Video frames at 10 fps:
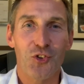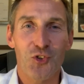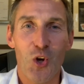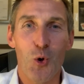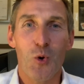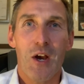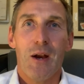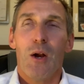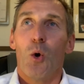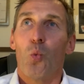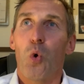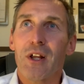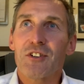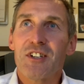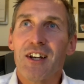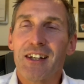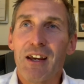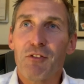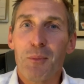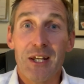So what else did I
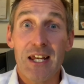get from it?